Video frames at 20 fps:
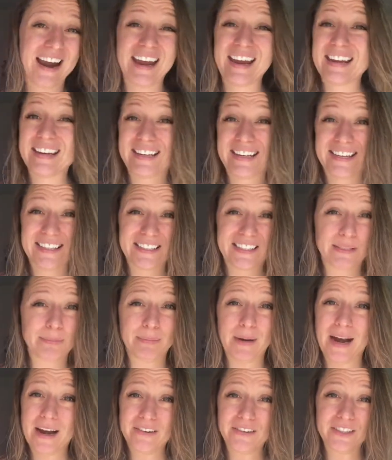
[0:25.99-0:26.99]
and it
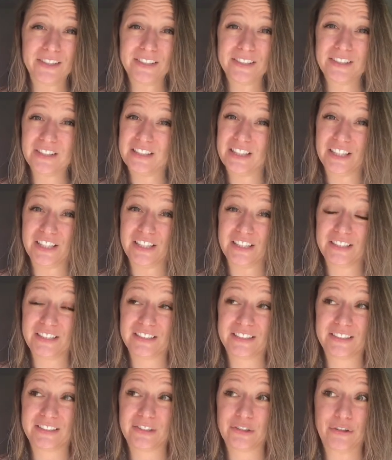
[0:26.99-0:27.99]
spirals the
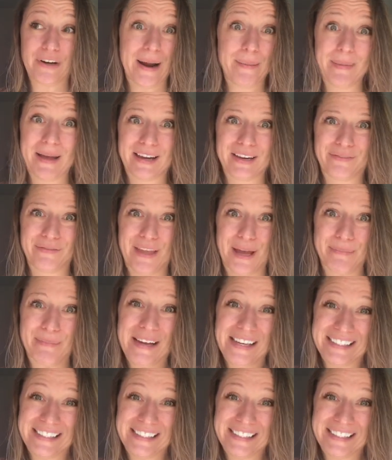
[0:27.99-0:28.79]
crap out of them.